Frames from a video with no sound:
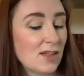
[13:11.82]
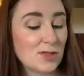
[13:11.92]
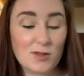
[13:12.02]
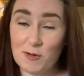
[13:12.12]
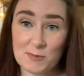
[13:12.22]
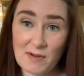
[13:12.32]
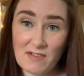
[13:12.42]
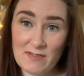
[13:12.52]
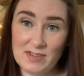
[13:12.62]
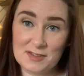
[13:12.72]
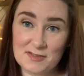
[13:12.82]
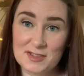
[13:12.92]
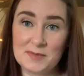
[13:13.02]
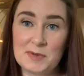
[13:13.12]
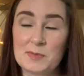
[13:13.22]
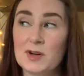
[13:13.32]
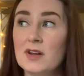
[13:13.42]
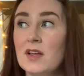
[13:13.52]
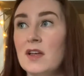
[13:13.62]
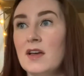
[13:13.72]
those are my 5 things for September.
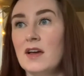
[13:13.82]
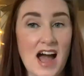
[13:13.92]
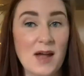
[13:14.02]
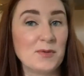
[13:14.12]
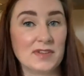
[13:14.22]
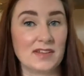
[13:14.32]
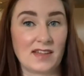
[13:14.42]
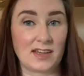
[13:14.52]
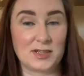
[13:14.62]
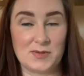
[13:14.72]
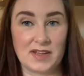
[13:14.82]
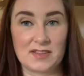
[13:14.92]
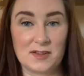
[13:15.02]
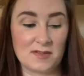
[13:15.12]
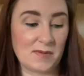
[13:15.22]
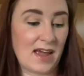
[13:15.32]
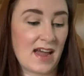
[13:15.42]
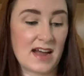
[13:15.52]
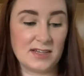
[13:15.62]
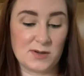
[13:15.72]
I really like doing it this way.
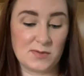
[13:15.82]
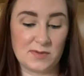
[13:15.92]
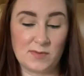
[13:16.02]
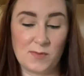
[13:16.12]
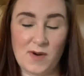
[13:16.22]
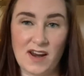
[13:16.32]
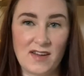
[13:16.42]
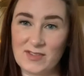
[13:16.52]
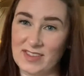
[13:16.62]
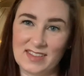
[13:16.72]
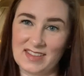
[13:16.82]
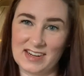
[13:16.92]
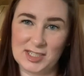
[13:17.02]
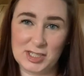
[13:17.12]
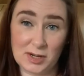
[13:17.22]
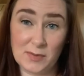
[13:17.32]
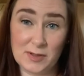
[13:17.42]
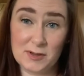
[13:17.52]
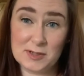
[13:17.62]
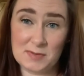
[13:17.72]
I don't want everything that I share with
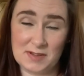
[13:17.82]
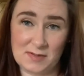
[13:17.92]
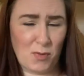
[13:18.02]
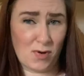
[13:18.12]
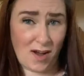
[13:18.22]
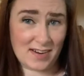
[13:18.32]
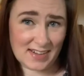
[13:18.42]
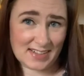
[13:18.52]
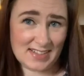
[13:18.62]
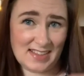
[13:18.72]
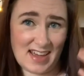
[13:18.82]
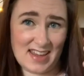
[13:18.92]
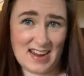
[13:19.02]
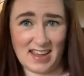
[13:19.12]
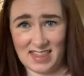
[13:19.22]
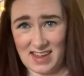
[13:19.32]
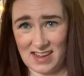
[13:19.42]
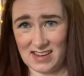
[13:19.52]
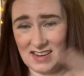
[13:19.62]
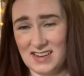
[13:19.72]
you to be some product that I
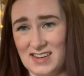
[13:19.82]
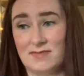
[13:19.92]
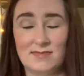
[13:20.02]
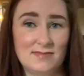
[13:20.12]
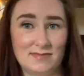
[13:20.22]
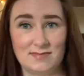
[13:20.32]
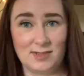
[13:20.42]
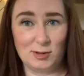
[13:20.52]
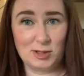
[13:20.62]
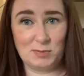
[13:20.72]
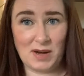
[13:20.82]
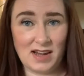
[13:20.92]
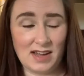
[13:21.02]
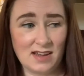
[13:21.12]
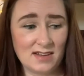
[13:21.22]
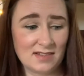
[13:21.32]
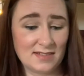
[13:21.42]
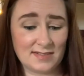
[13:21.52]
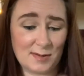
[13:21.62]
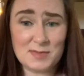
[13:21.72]
think you should buy.
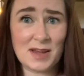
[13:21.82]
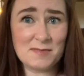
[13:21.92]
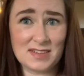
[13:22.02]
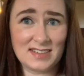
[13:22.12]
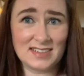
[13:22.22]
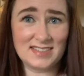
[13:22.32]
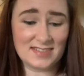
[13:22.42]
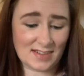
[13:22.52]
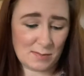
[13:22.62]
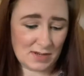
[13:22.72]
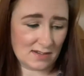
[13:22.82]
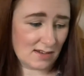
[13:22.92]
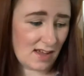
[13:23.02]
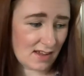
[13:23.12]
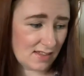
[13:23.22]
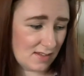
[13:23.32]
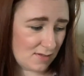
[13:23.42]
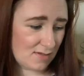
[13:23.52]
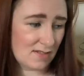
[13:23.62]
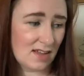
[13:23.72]
Sometimes it is. I mean, heck, this